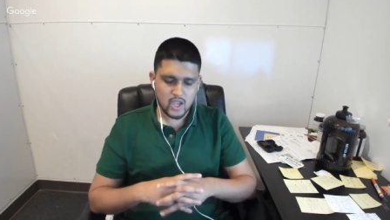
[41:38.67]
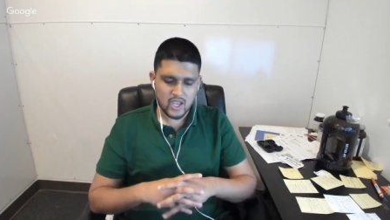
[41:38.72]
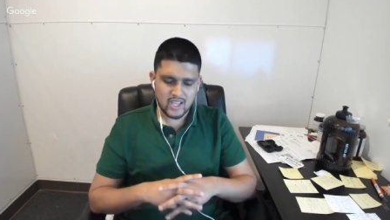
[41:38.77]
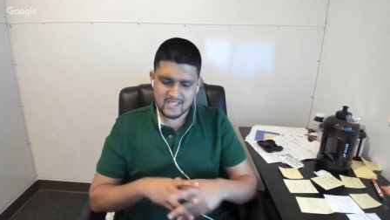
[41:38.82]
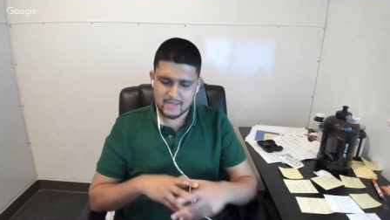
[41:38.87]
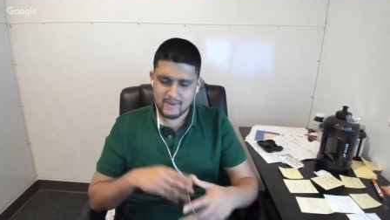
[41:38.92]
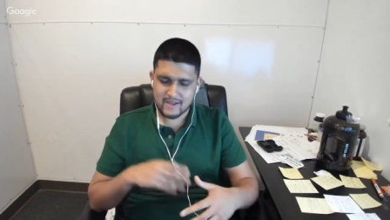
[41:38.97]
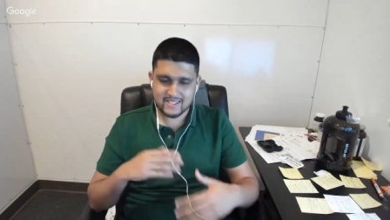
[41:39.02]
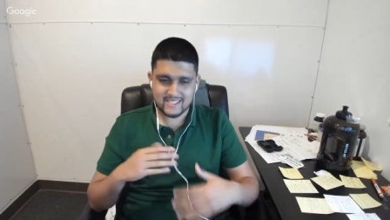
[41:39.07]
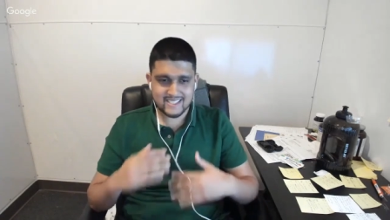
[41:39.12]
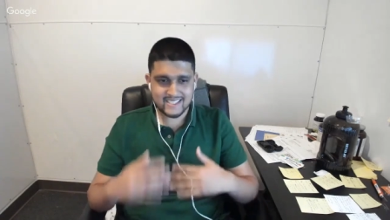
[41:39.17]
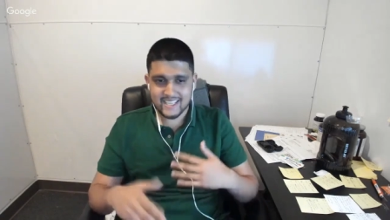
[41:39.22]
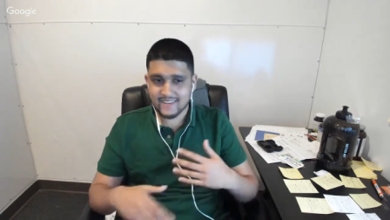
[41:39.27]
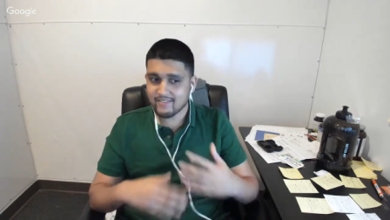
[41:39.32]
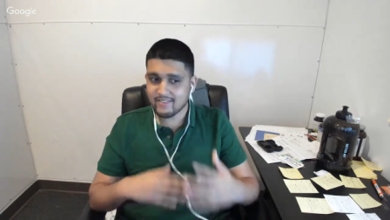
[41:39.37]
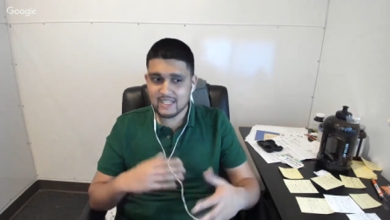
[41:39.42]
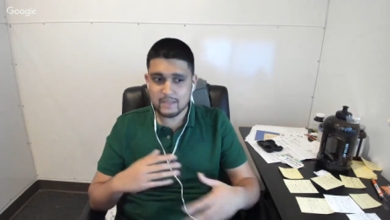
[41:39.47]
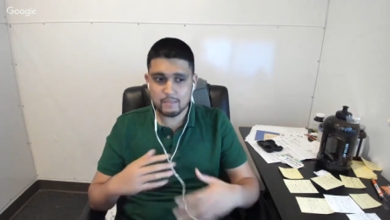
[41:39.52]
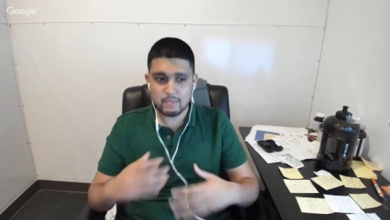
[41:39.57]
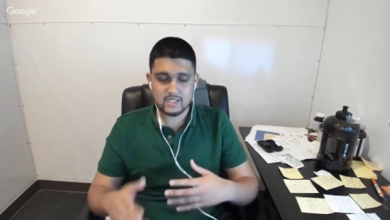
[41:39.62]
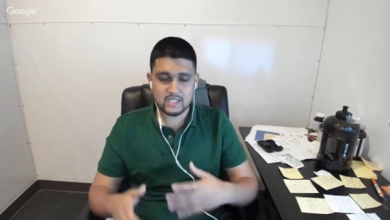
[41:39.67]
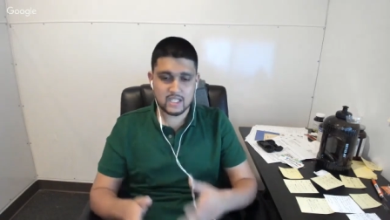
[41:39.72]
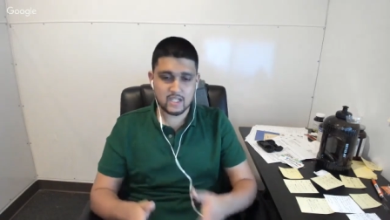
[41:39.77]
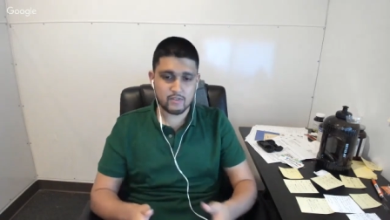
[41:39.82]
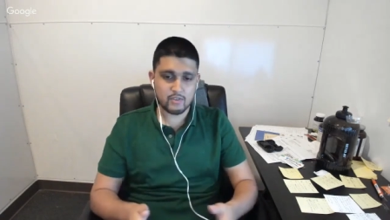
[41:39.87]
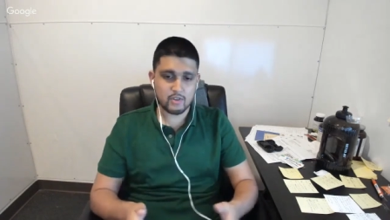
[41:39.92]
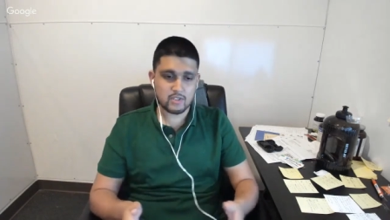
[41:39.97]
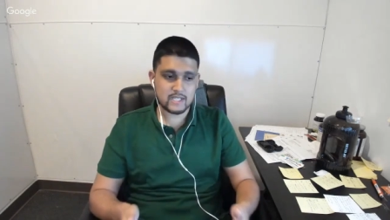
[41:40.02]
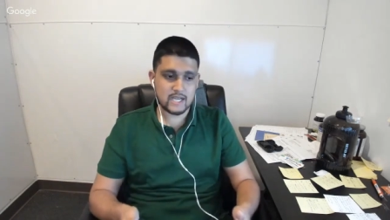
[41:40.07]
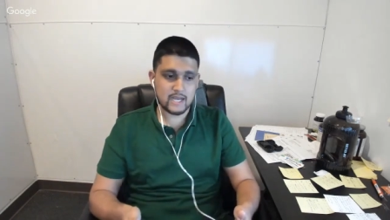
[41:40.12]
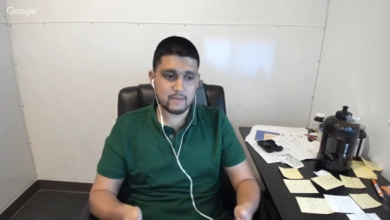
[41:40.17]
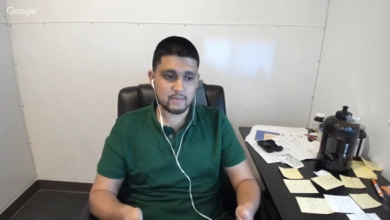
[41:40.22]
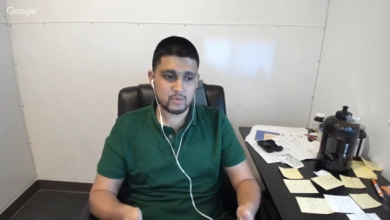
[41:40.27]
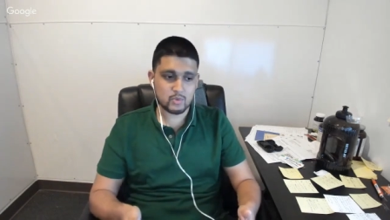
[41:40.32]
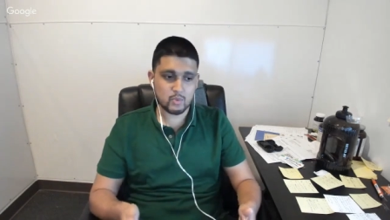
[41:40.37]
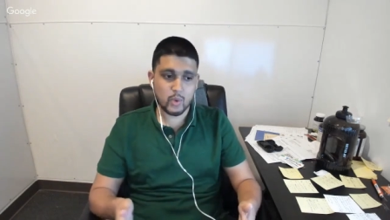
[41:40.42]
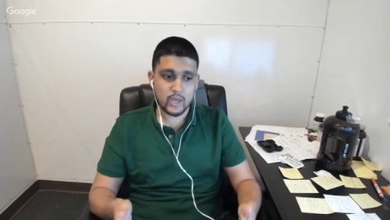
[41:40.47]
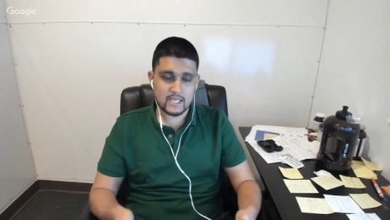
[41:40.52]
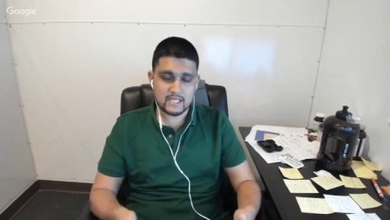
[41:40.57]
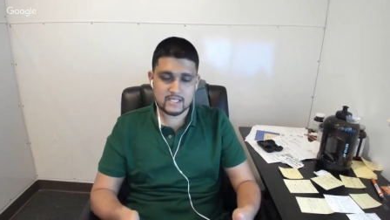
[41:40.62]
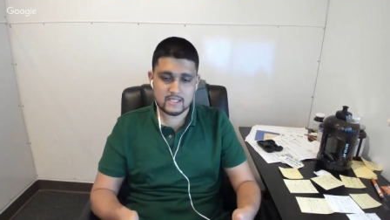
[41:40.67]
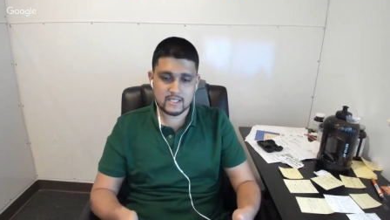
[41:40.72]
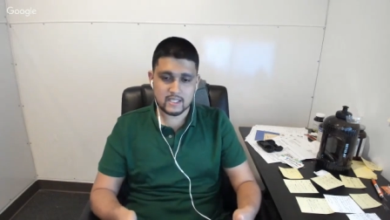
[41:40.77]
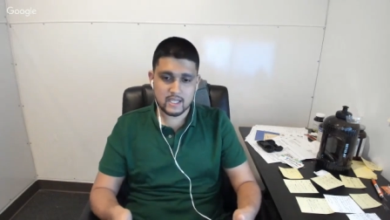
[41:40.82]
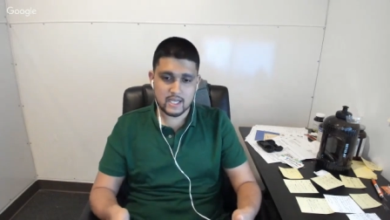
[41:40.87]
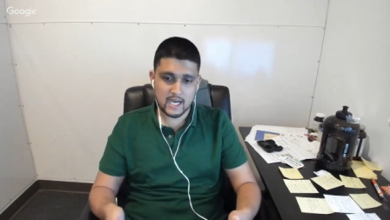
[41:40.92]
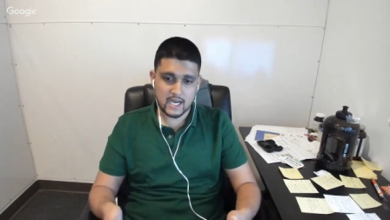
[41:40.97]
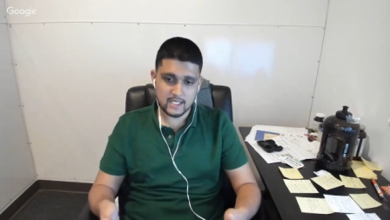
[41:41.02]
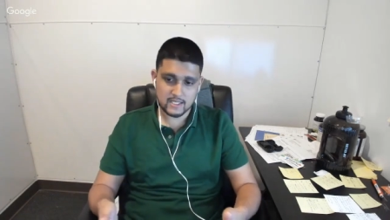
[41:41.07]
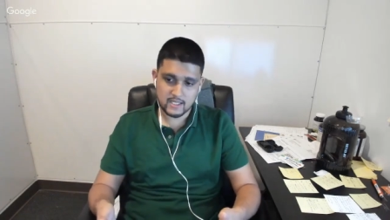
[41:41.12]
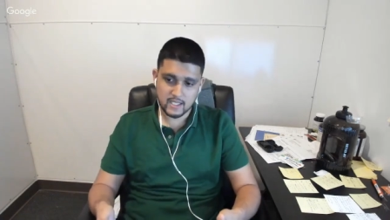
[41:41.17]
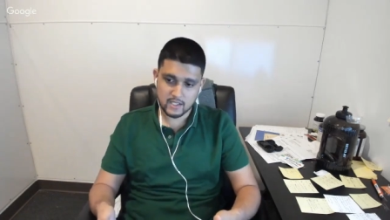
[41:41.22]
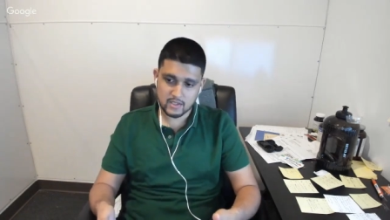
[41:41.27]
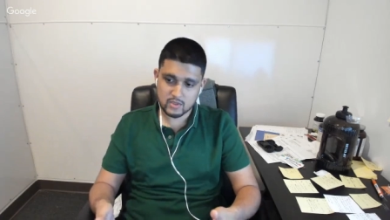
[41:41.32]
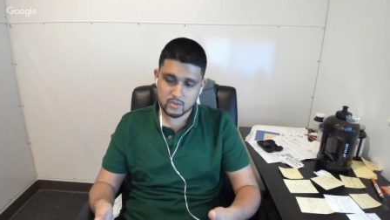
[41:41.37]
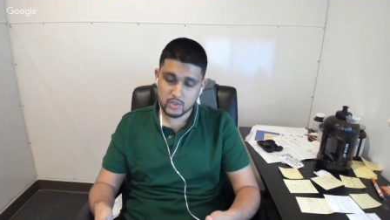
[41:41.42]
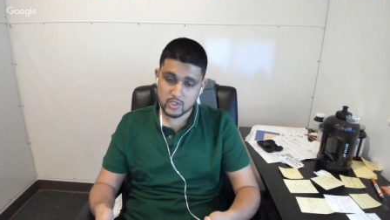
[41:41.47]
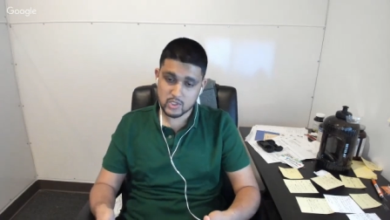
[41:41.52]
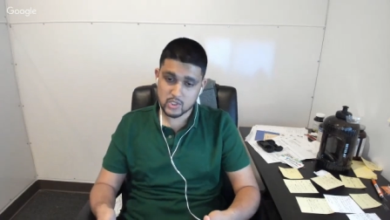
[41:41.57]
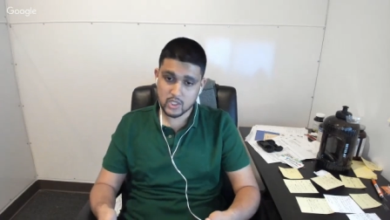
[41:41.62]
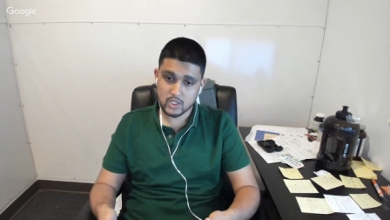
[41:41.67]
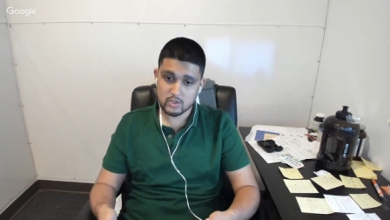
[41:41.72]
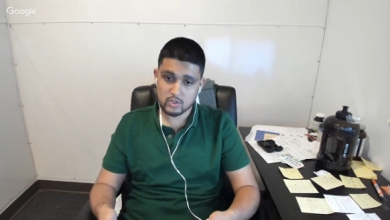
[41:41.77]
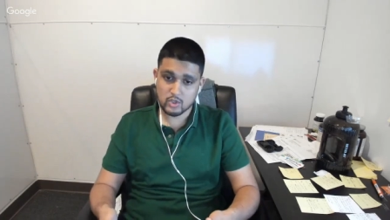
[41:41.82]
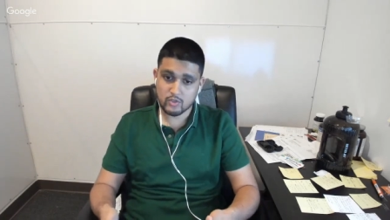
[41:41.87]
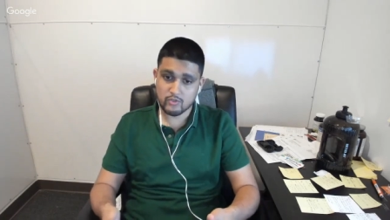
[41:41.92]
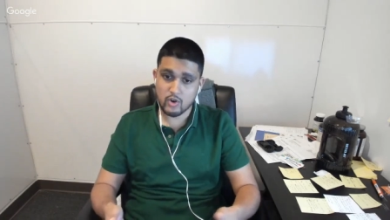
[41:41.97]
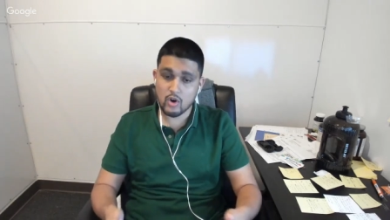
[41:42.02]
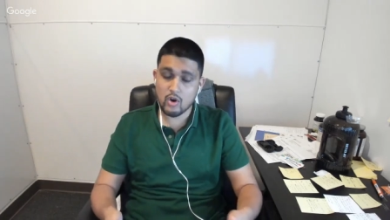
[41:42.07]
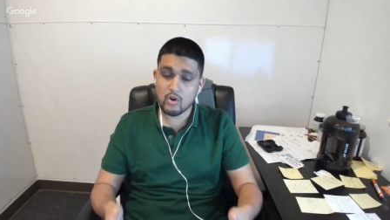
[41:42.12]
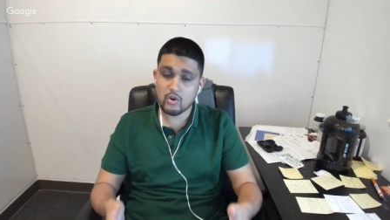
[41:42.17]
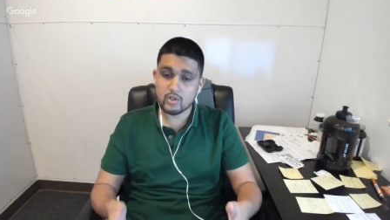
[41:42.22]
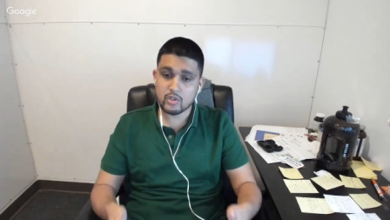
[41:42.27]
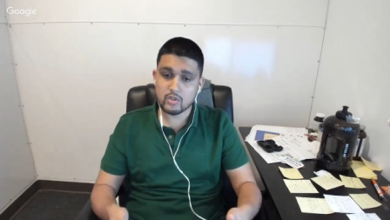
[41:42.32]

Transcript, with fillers: It's about seventy percent of your time is wasted context switching. So if all